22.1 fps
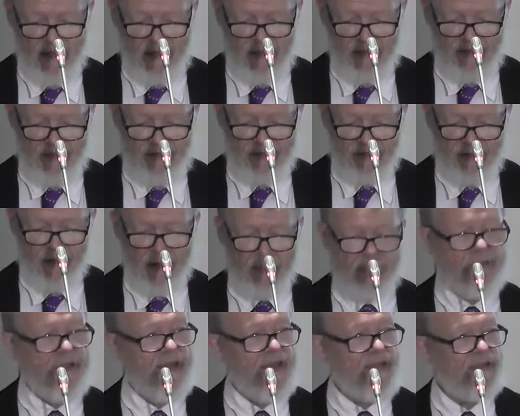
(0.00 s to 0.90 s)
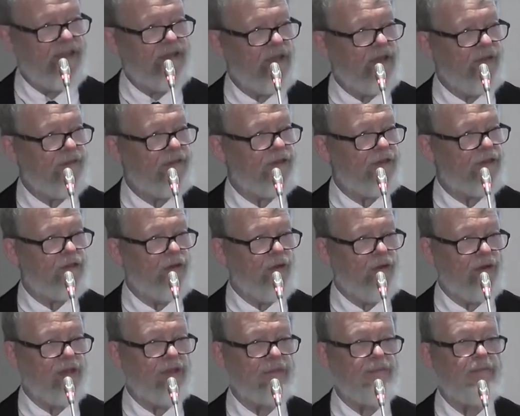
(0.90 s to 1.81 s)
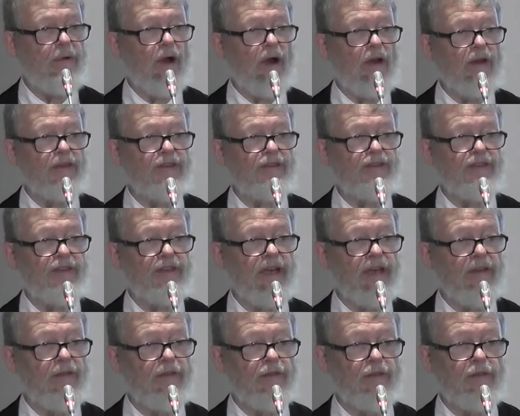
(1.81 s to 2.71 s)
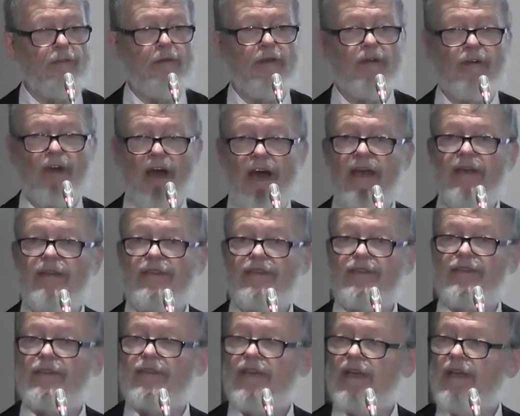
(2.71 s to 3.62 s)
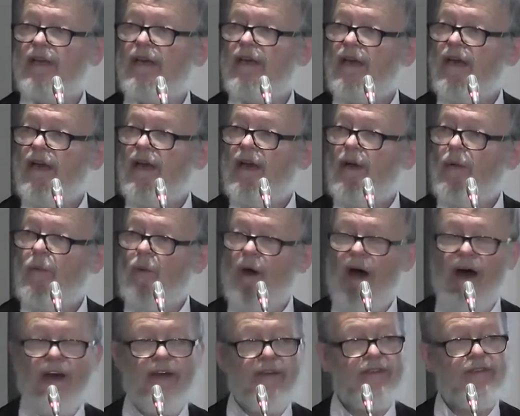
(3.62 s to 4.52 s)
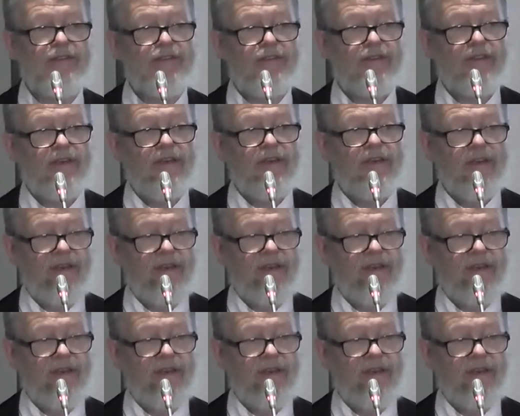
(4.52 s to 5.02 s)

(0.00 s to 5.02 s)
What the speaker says: This combination of security policy and human rights was